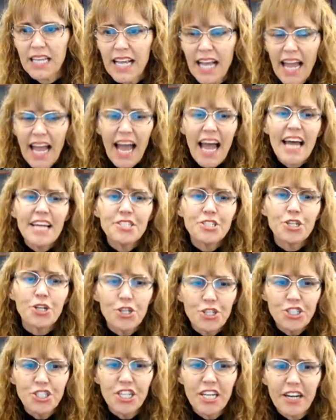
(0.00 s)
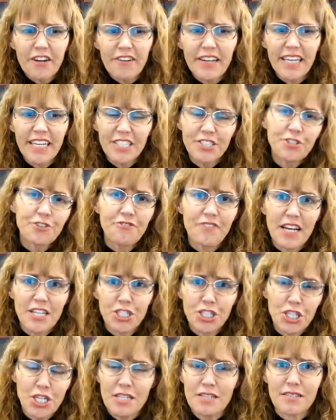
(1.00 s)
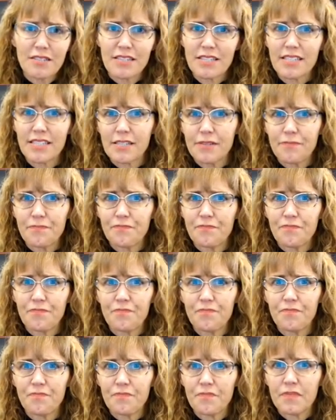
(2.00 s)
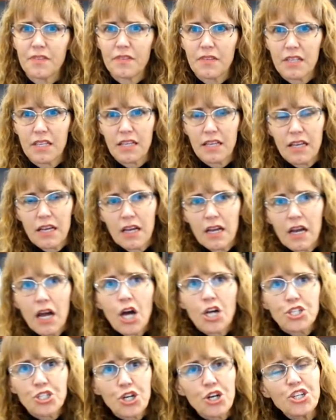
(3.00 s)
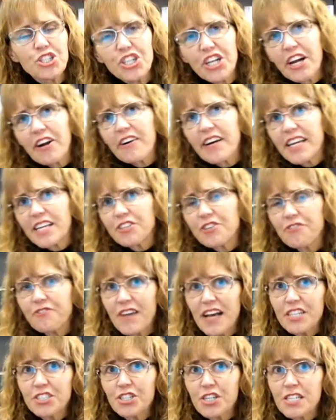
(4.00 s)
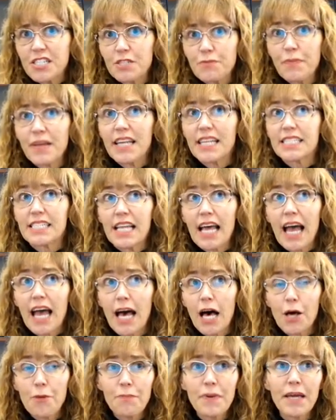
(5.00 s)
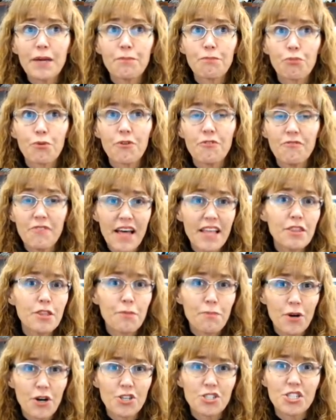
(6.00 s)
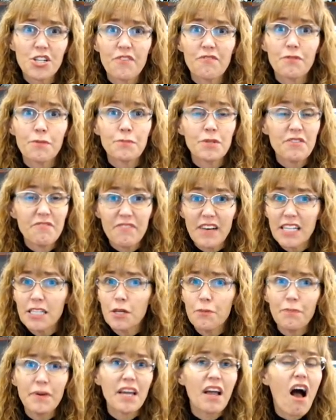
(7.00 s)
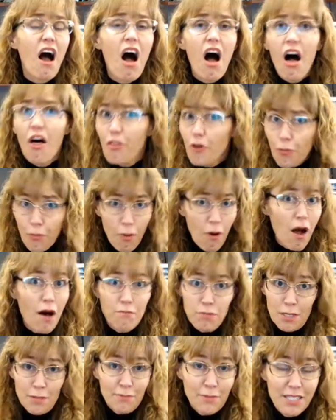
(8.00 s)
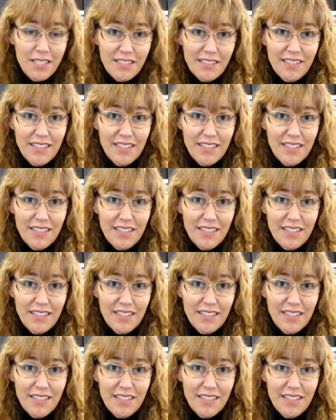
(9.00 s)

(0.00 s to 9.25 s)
And tertiary interventions. Tertiary interventions means helping prevent the person from developing other problems.